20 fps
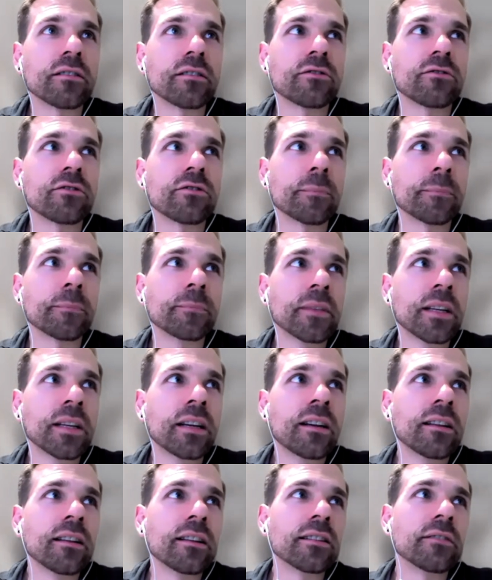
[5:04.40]
Strip.
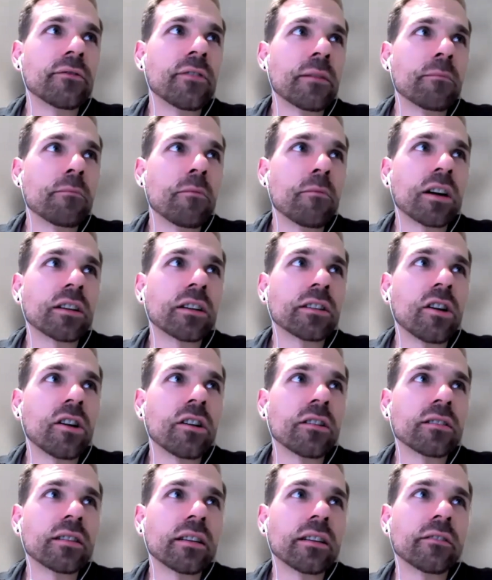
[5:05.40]
This event marked an
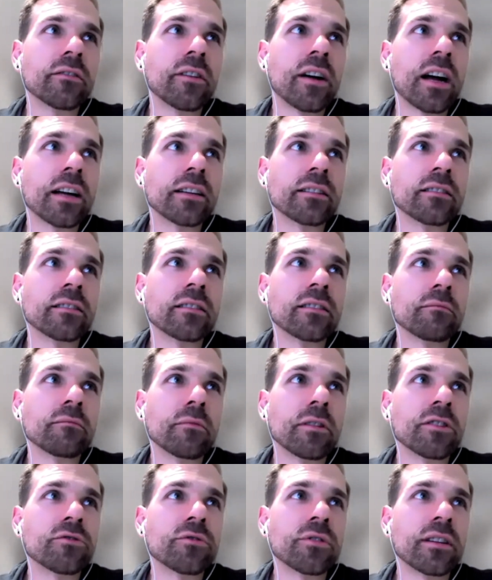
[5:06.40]
onset of heightened
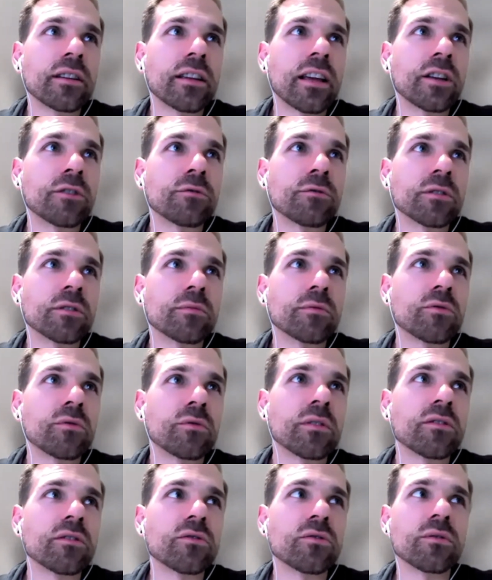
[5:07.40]
military engagements between
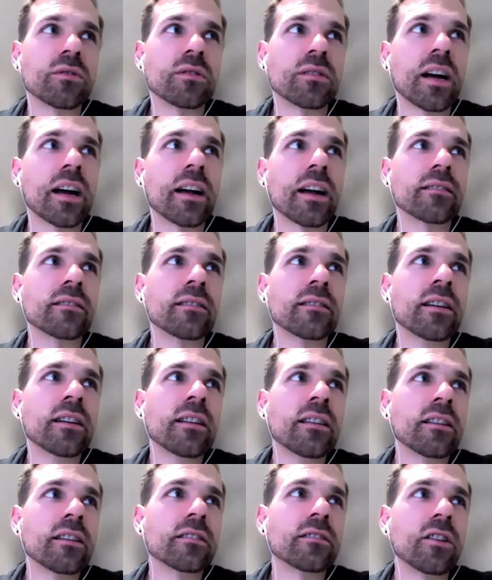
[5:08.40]
the two sides.
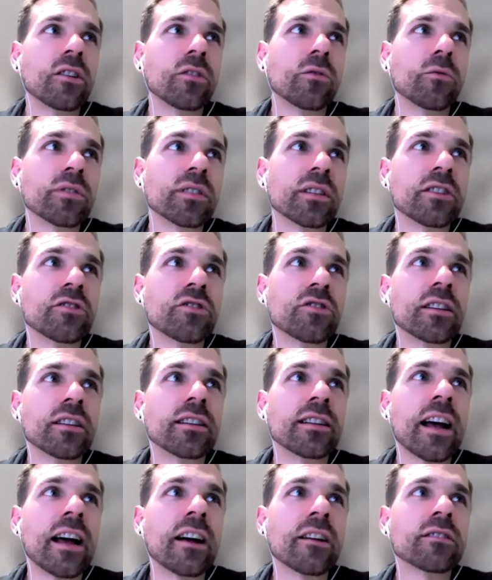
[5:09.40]
The assault was initially
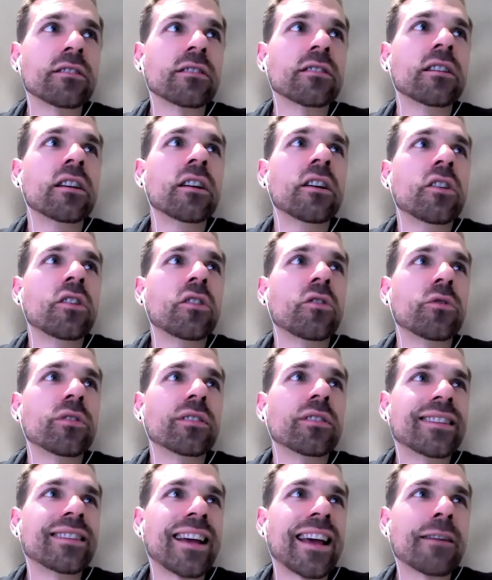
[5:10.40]
announced through a
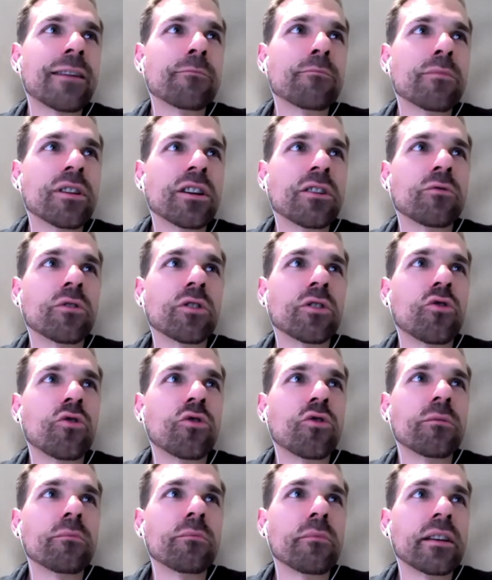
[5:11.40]
10 minute
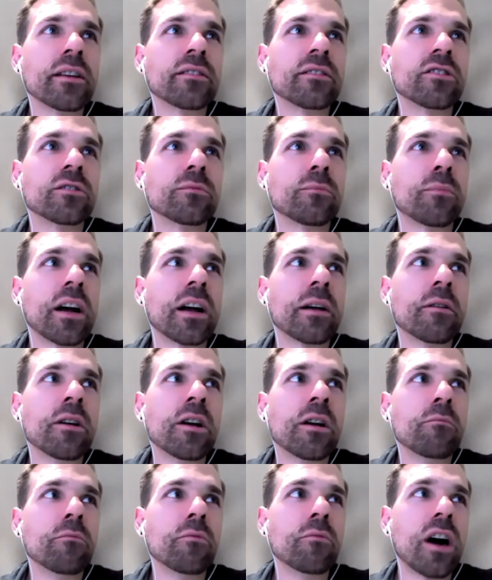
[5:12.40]
recorded message by
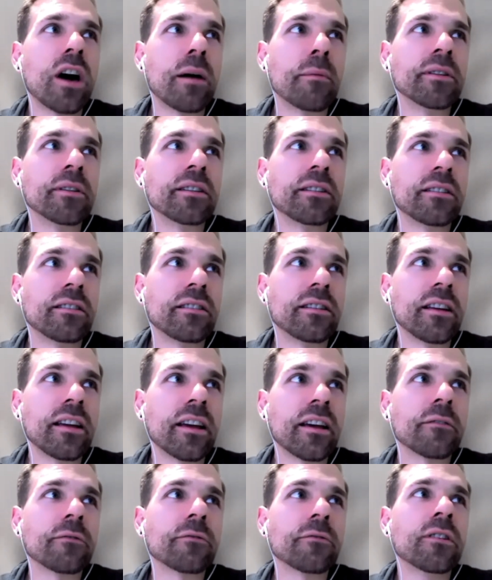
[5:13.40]
Mohammed
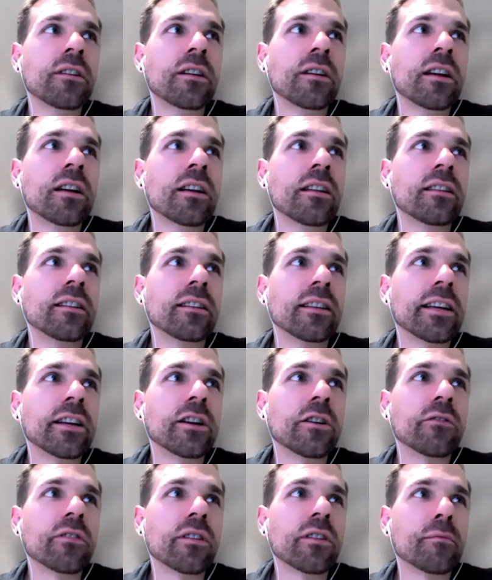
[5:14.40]
Deif the leader
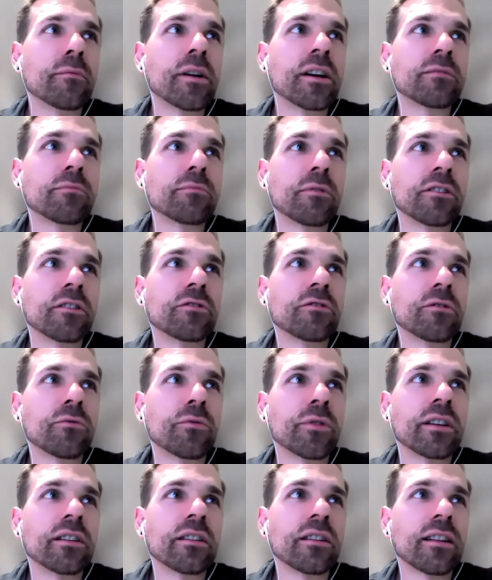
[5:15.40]
of the Hamas military
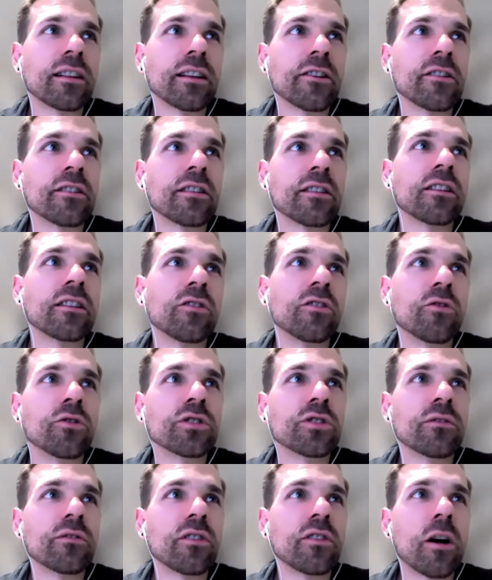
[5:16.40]
when declaring that the
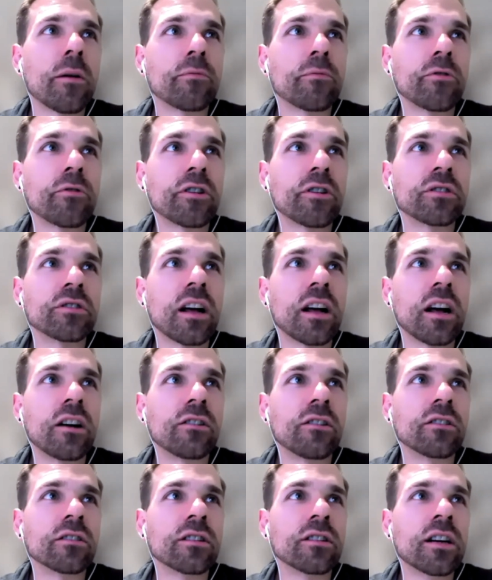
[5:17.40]
launch of the Operation
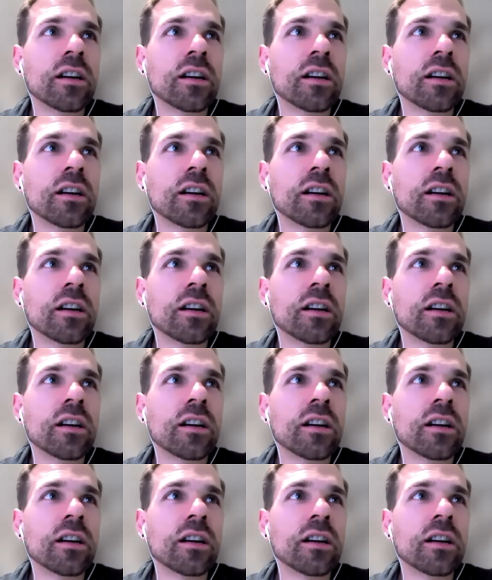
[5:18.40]
Al